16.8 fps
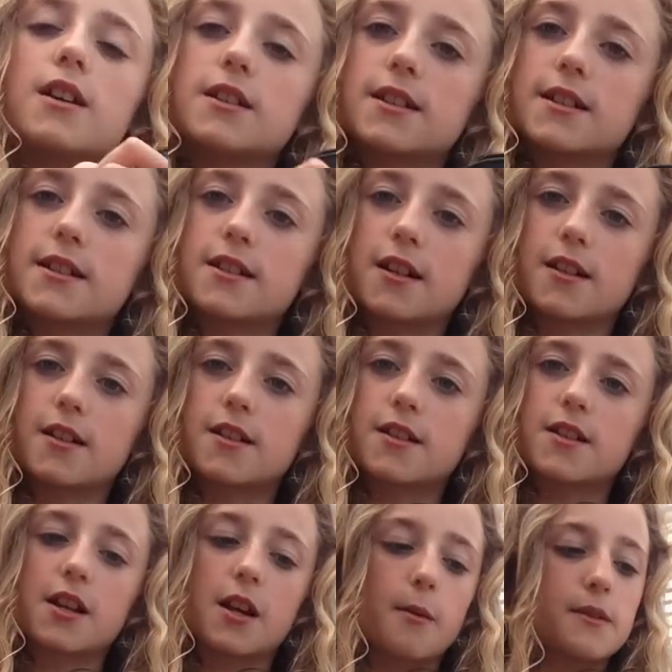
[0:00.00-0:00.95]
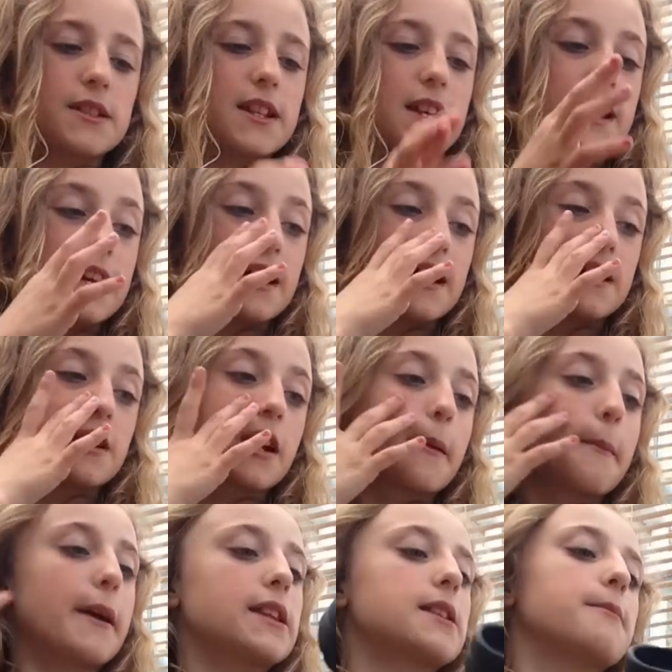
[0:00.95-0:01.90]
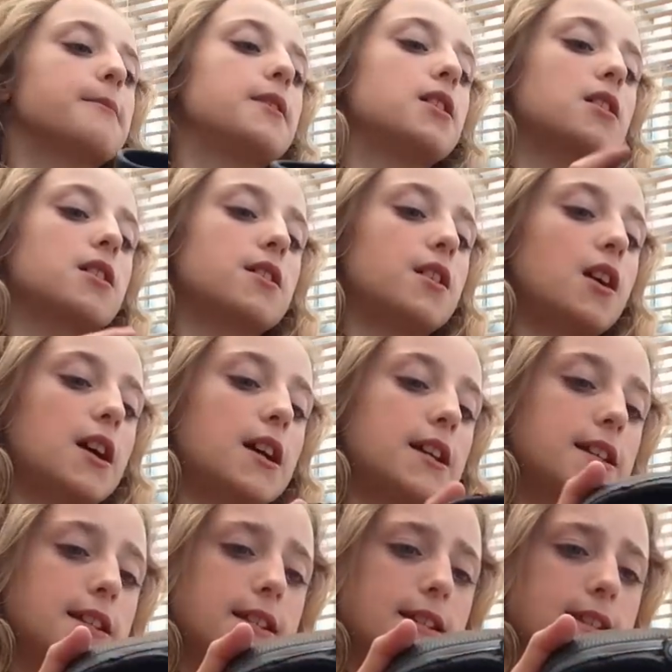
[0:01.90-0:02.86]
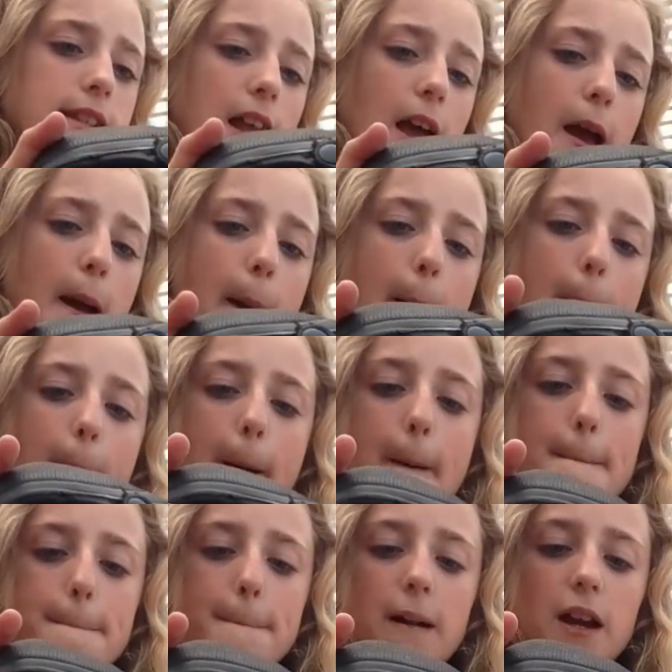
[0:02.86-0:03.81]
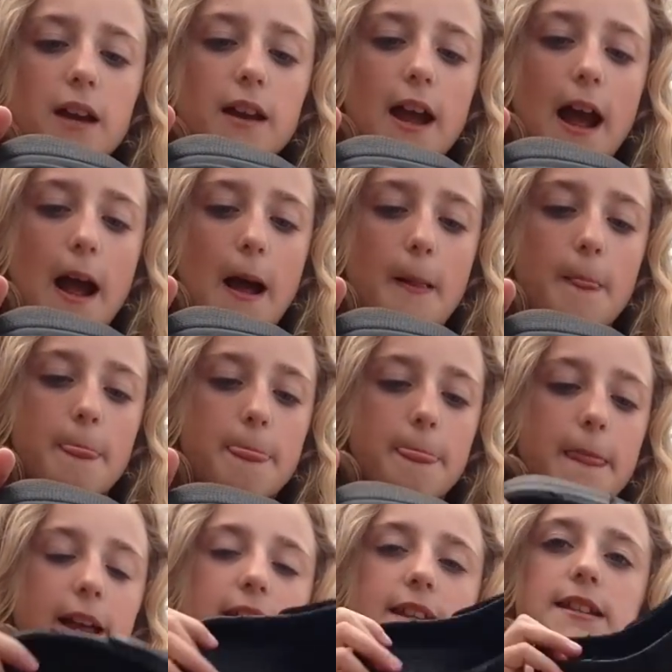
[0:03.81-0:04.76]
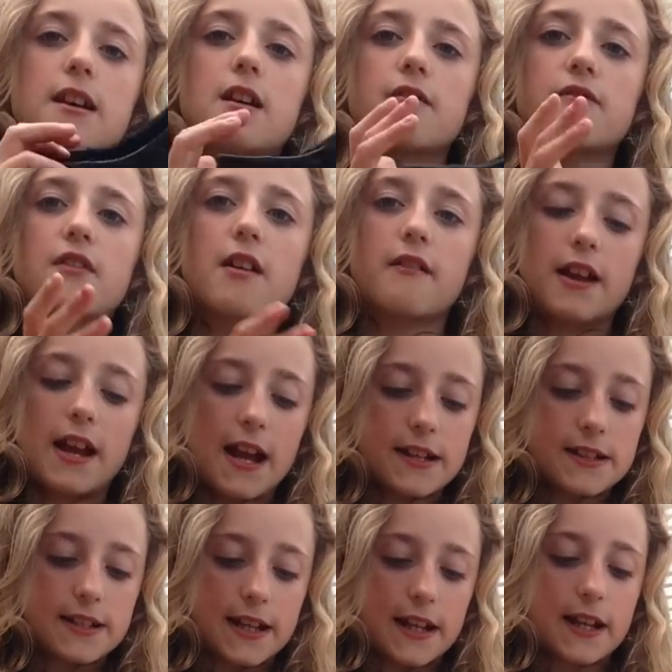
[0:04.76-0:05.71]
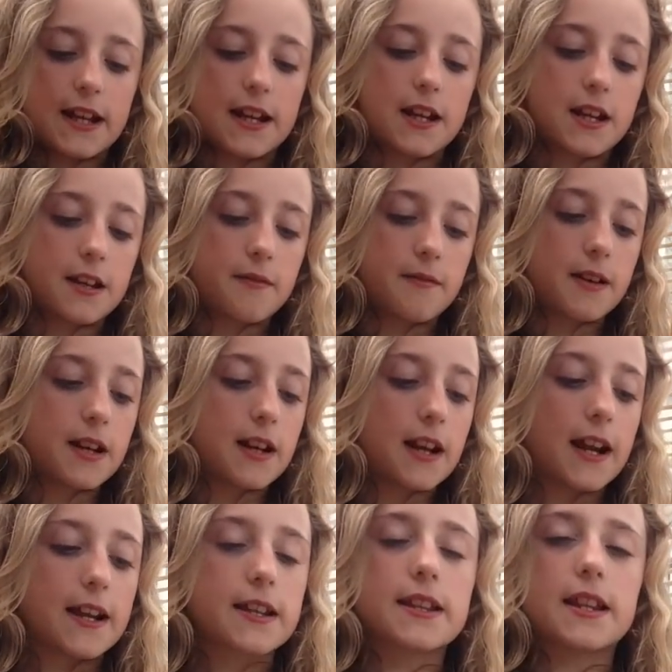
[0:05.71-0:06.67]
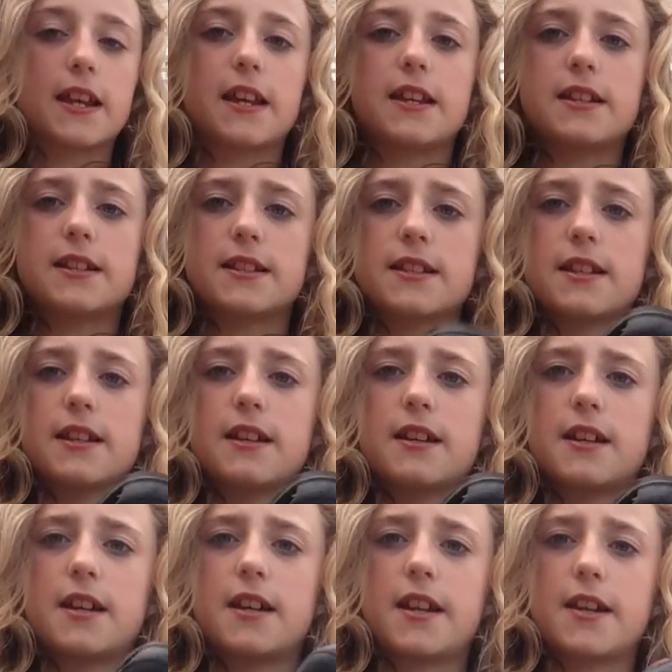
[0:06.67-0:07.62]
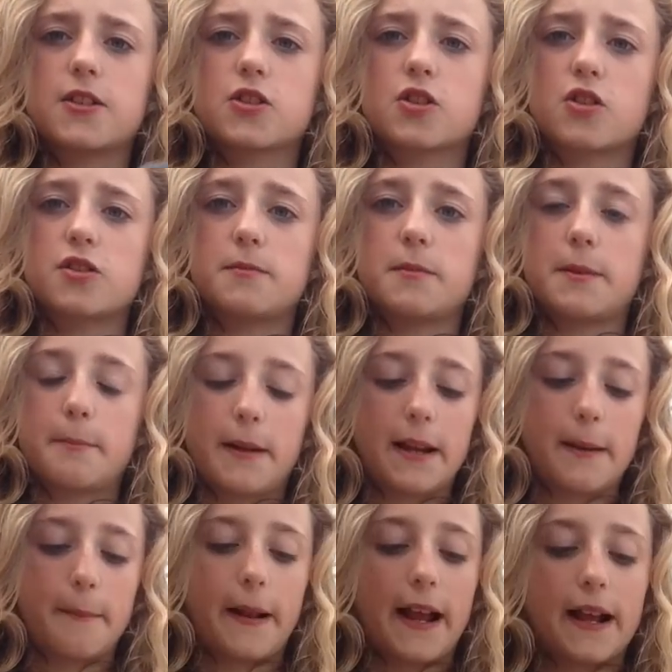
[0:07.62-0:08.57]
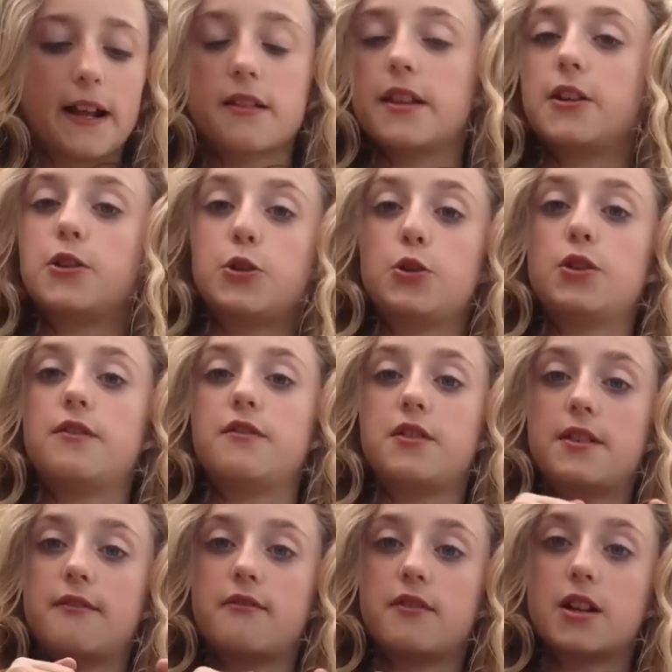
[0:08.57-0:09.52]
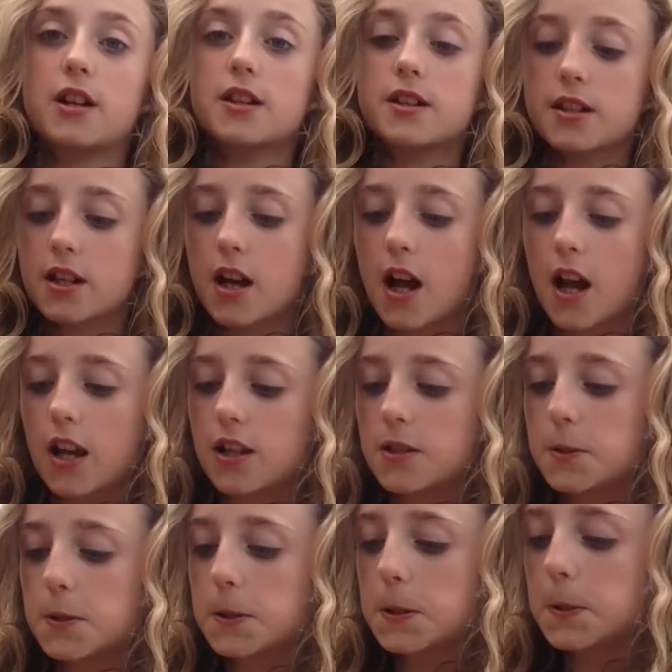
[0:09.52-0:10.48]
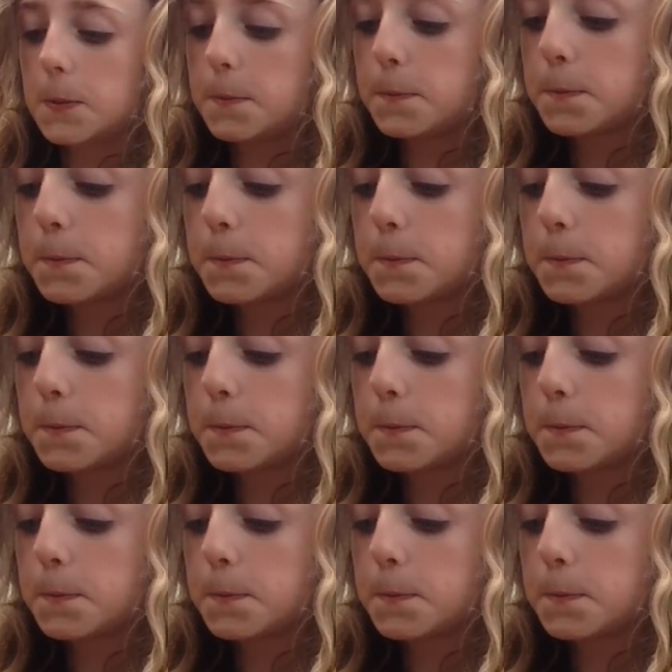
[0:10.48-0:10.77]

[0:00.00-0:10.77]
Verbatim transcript: studs to go in there and you can make them look nice. But yeah, these are very handy and I really like these and I just got them in tow back. They do do different colours.